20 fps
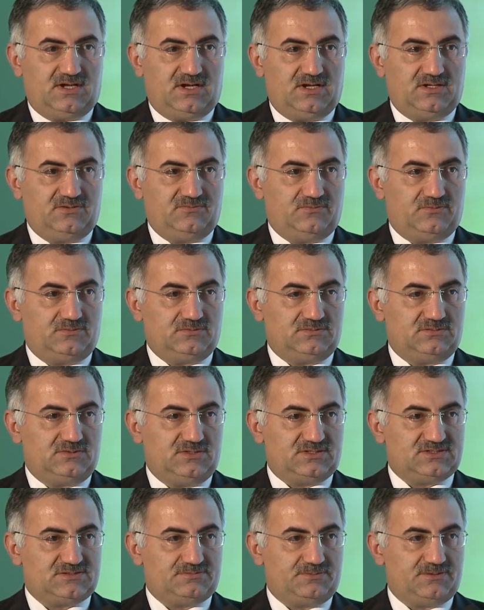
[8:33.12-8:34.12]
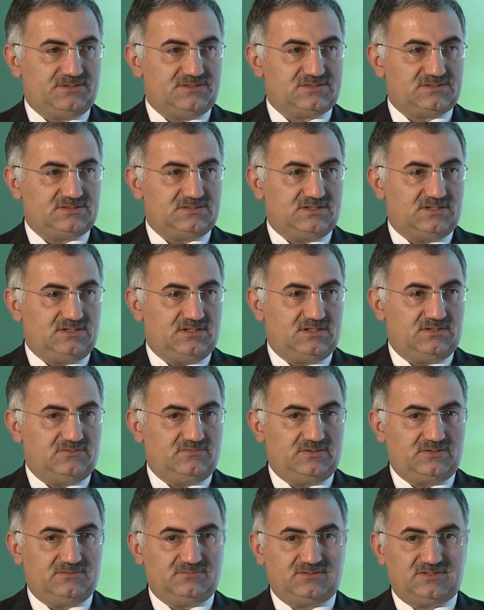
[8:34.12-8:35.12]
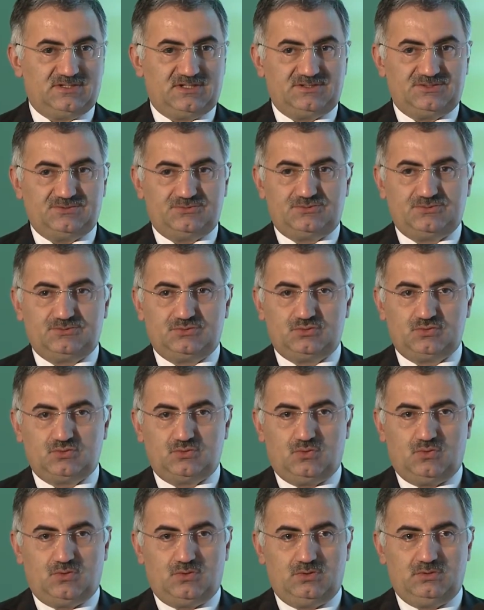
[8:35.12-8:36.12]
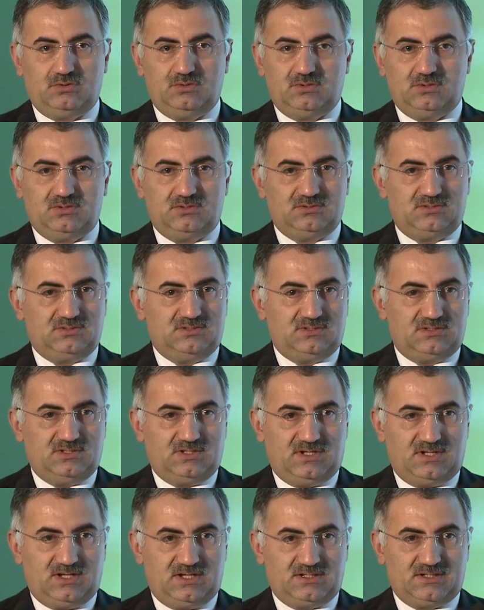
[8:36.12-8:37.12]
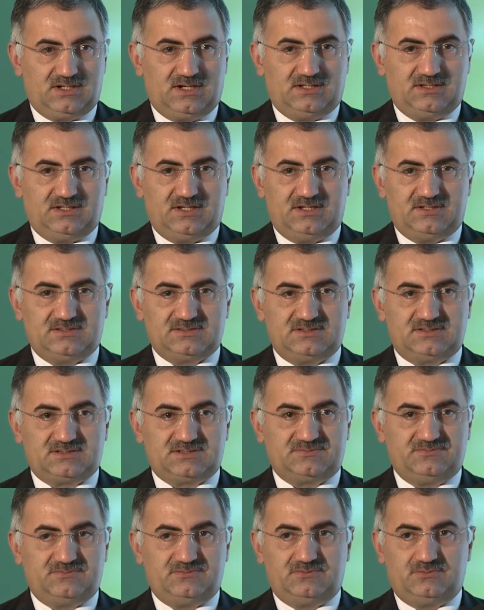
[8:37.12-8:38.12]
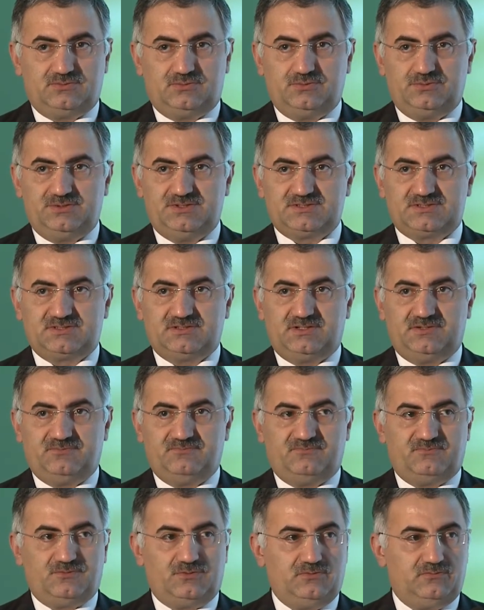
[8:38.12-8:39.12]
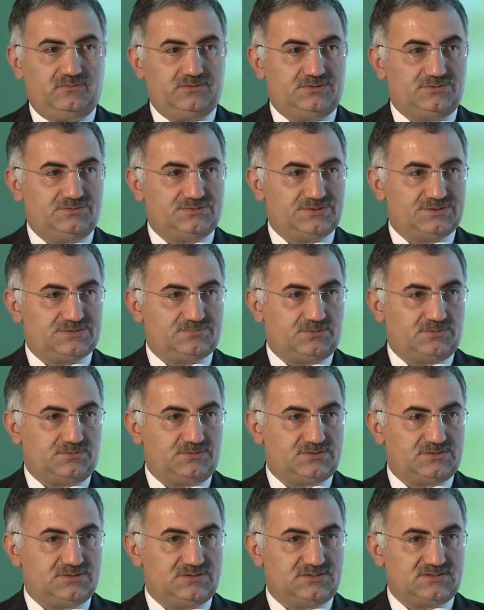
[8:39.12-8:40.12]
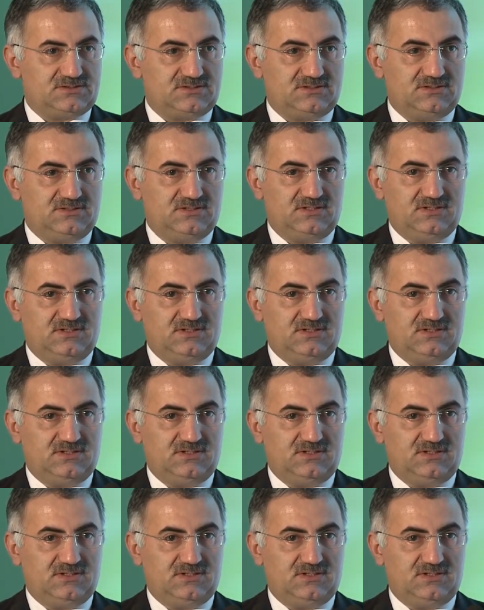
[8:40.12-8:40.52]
I want to express our gratitude to all organizers who is involved to this process.